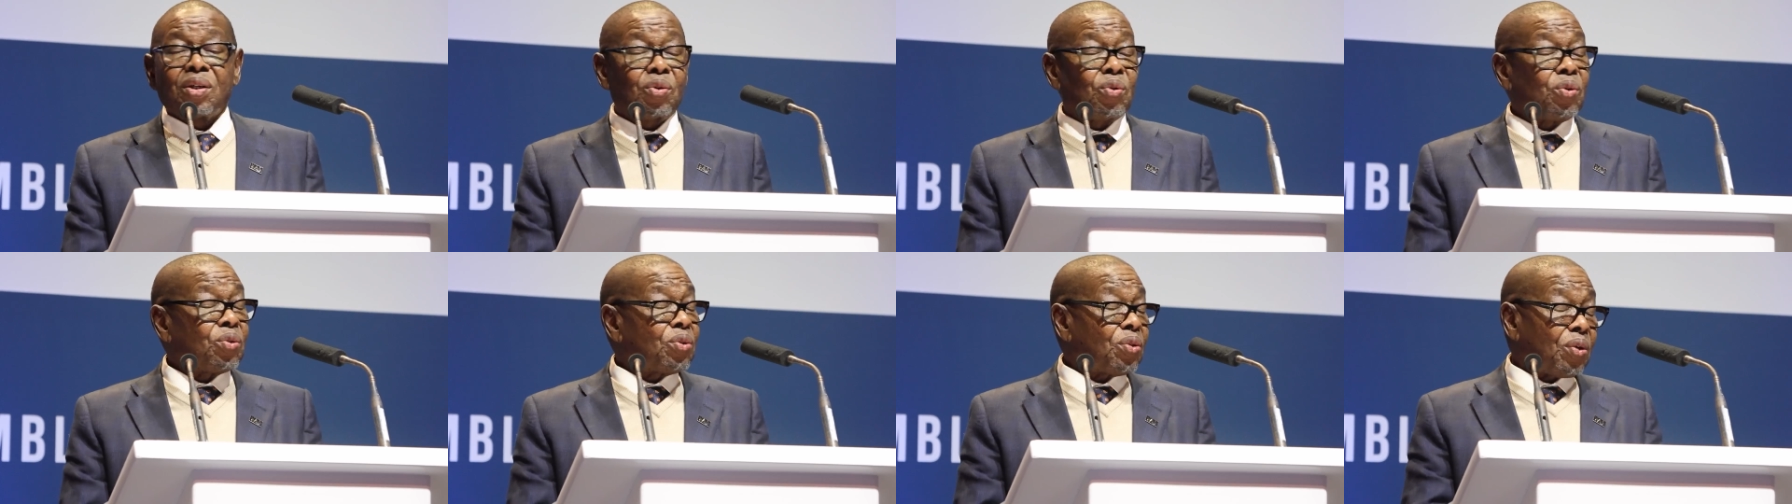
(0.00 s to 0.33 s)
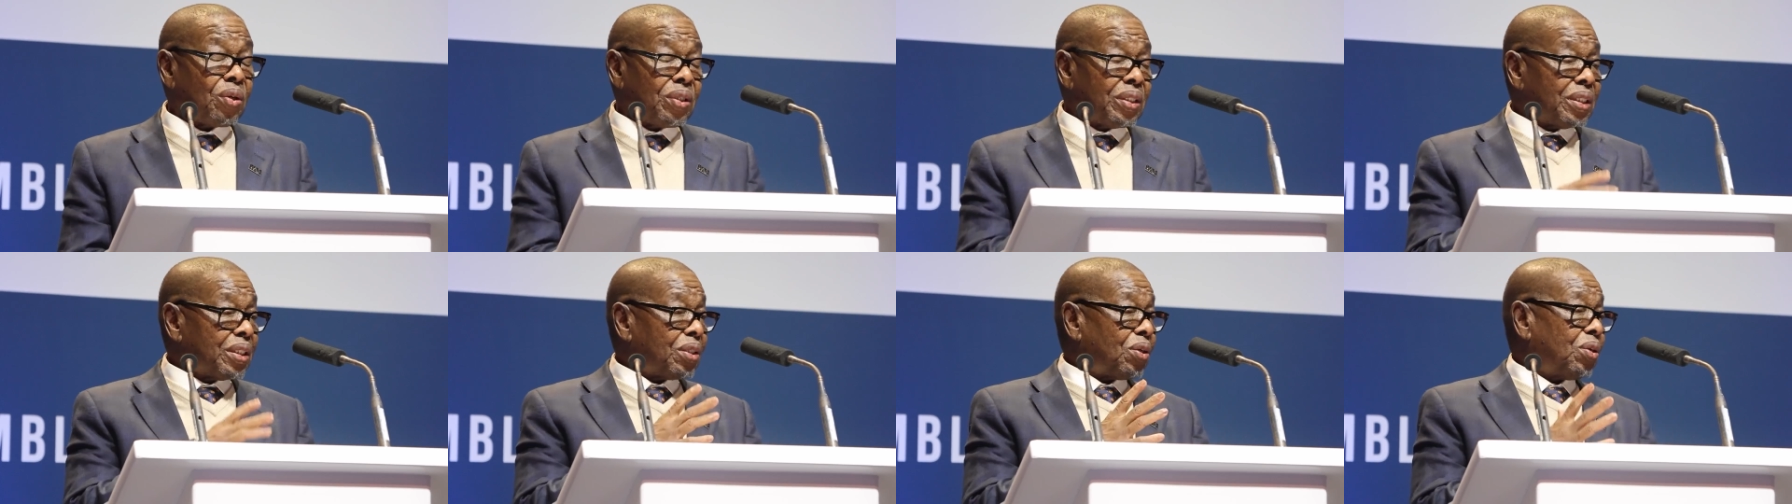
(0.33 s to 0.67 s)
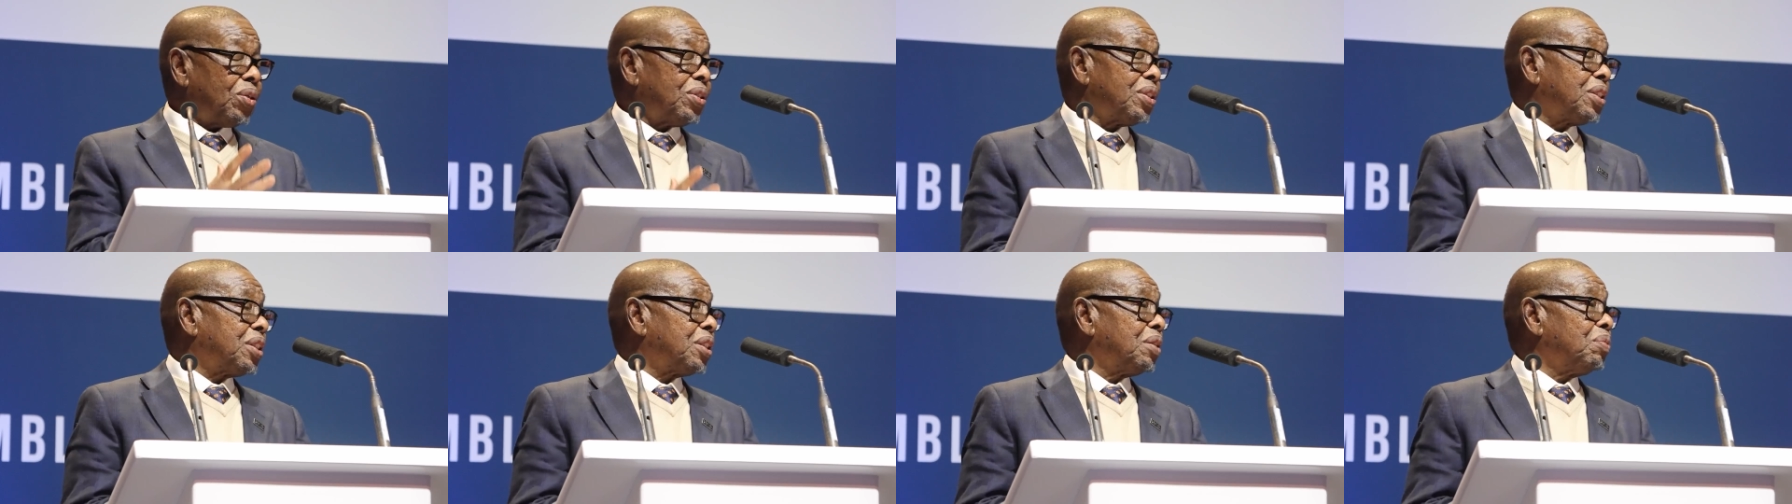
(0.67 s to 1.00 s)
could only
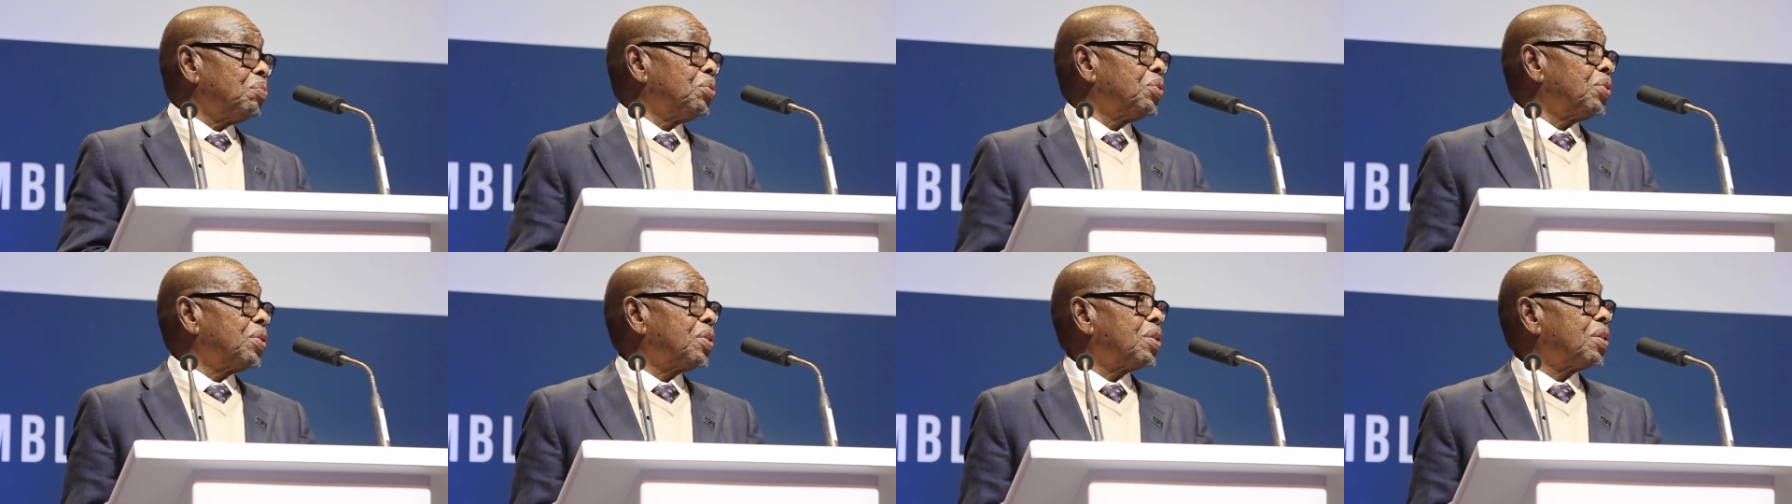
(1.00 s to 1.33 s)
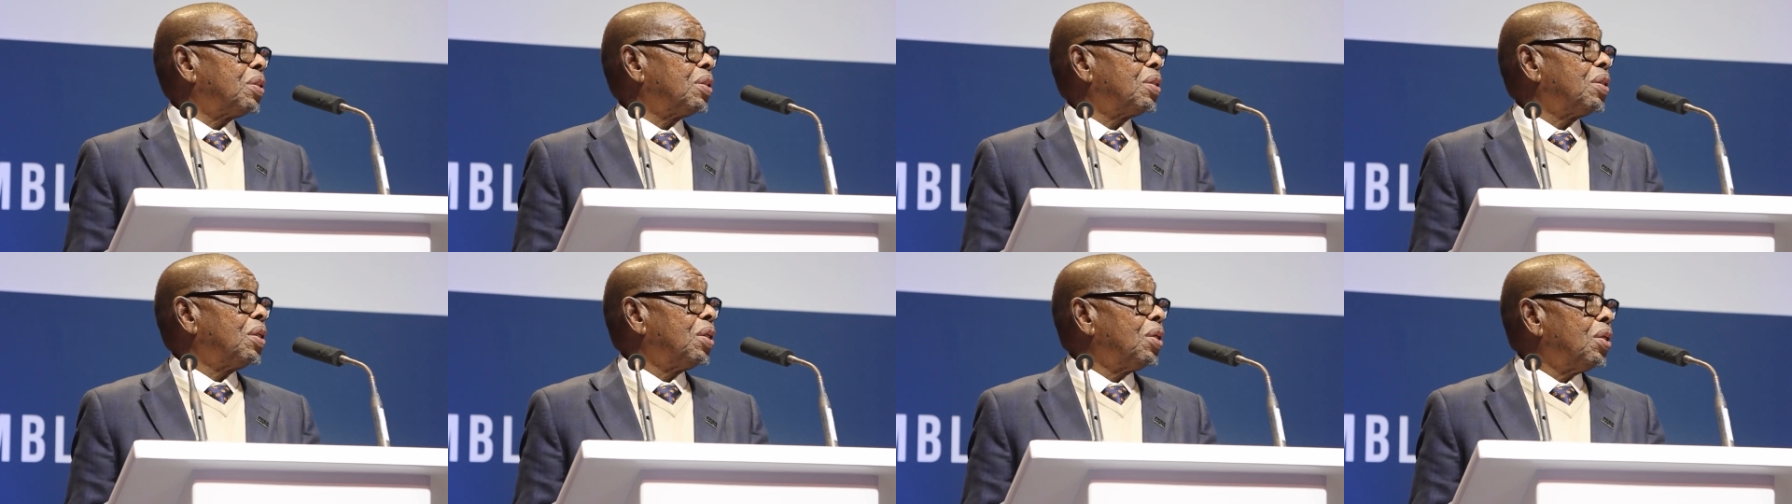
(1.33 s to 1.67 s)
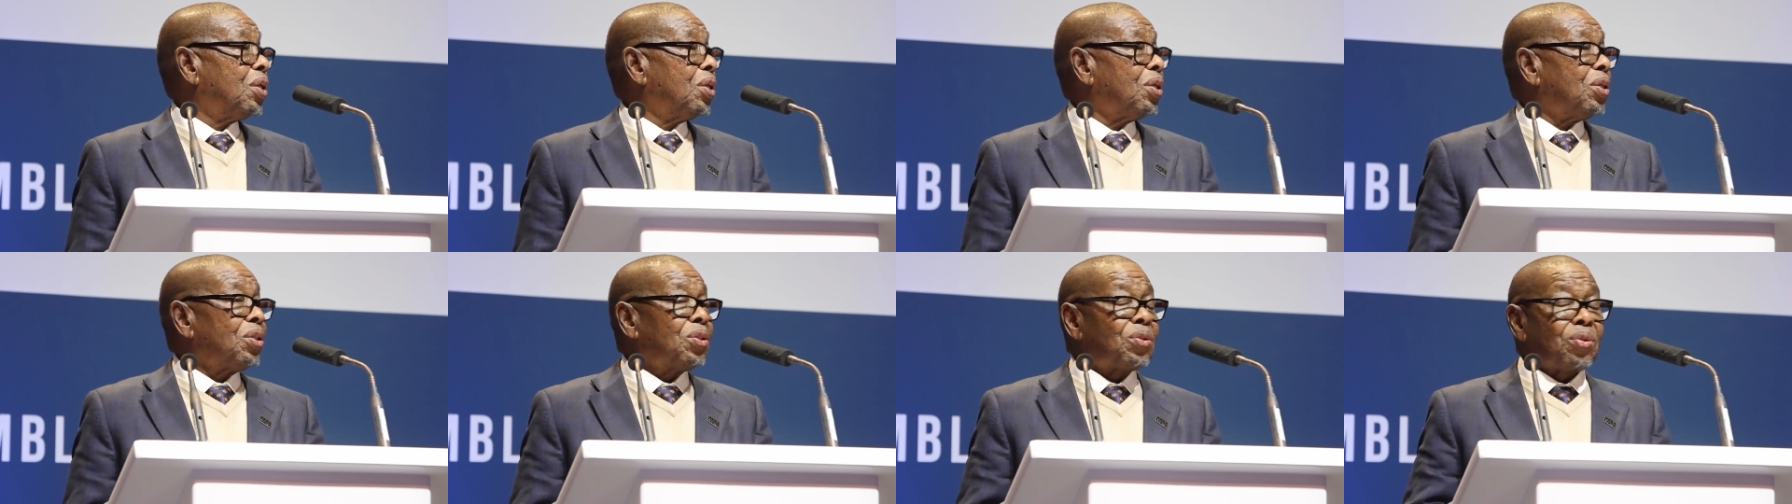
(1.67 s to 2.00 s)
contribute
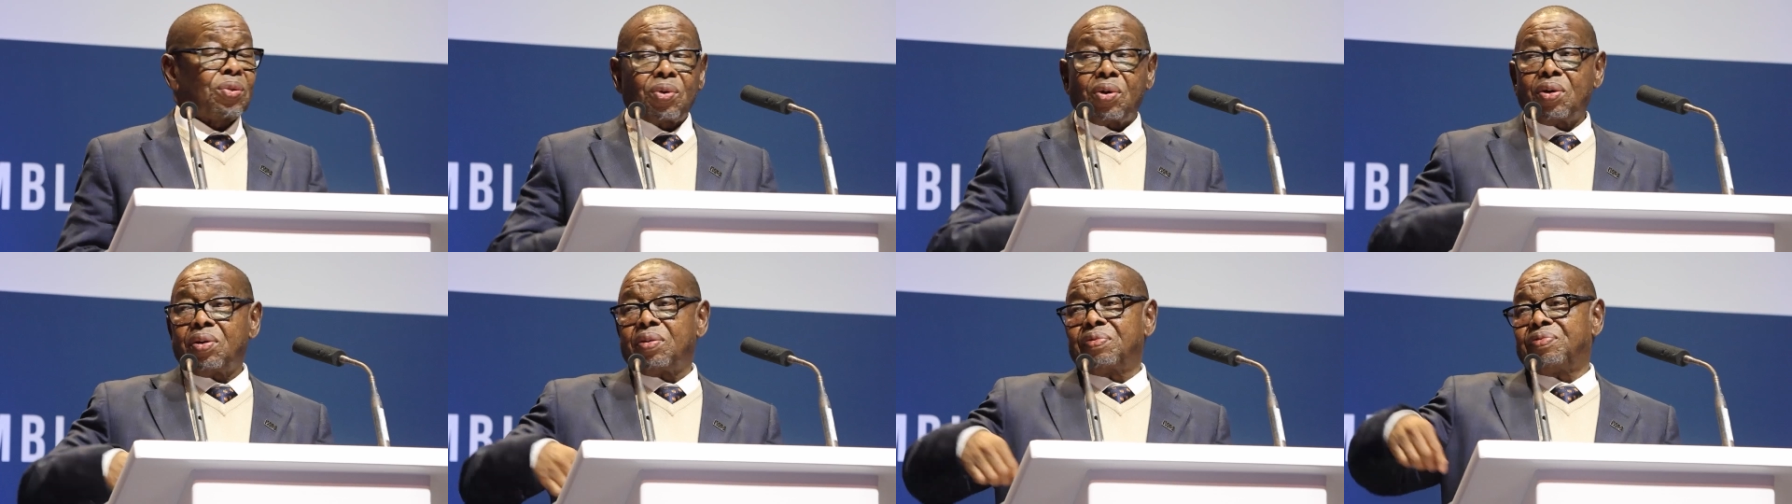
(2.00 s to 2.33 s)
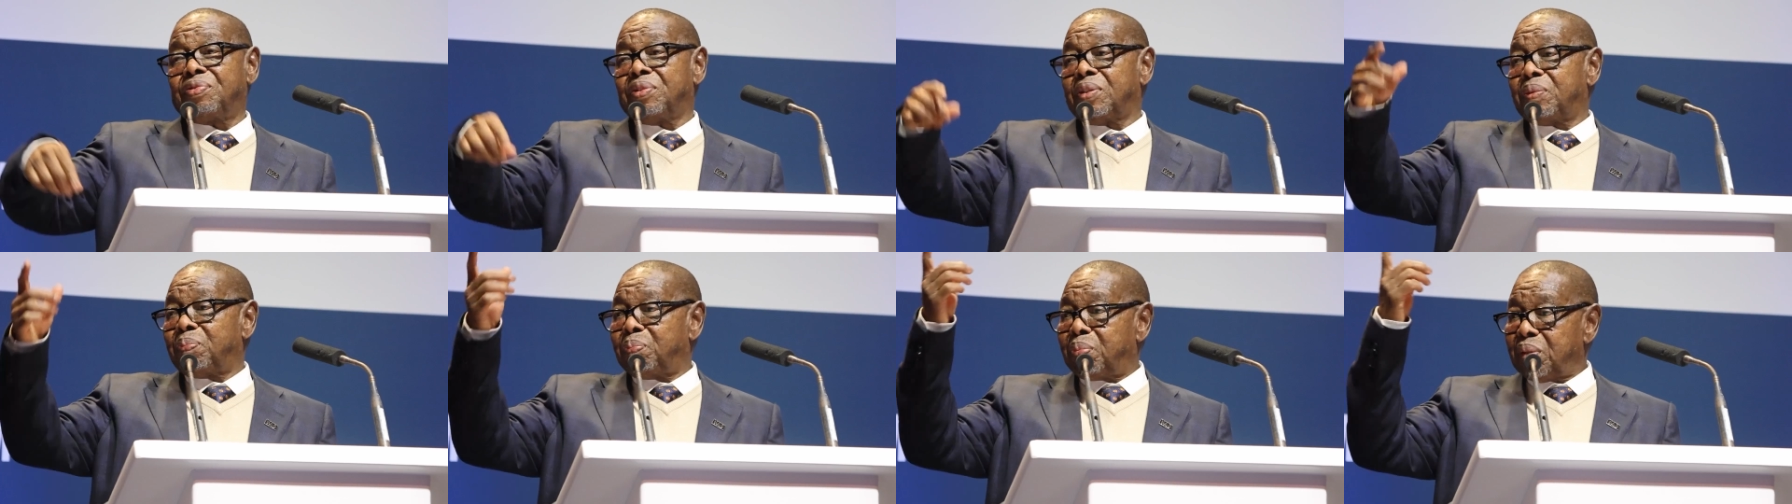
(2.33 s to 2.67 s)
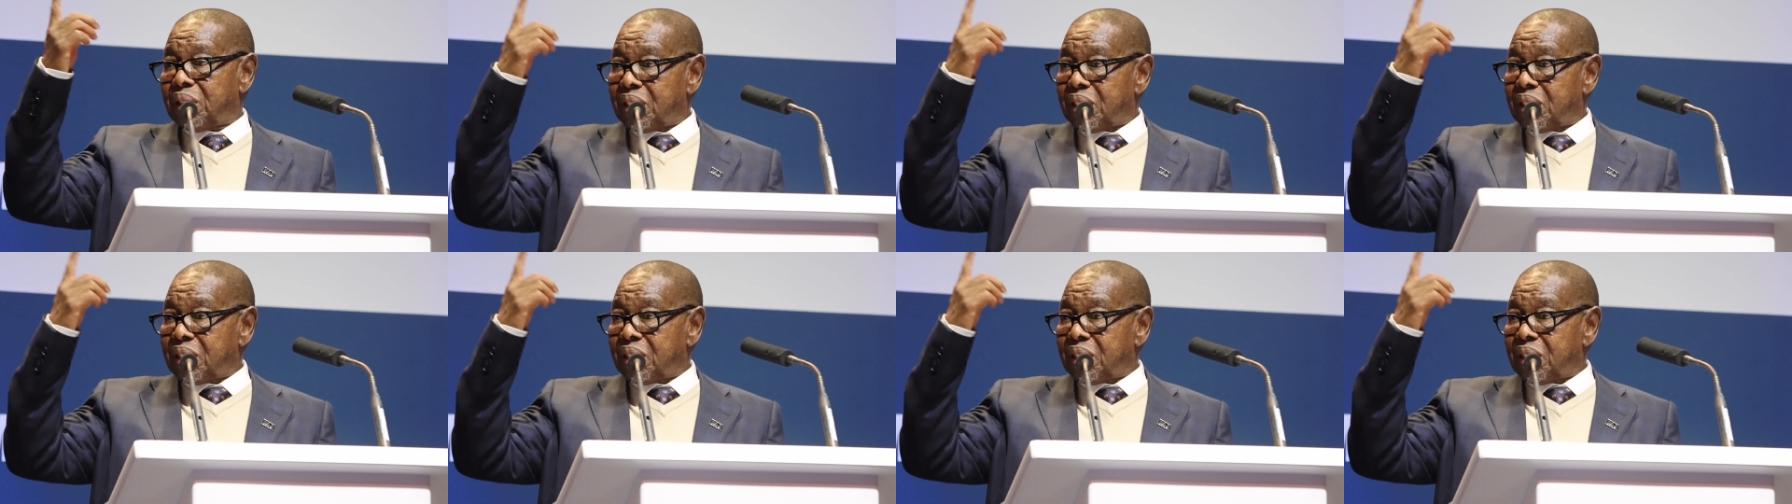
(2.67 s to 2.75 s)
to COVID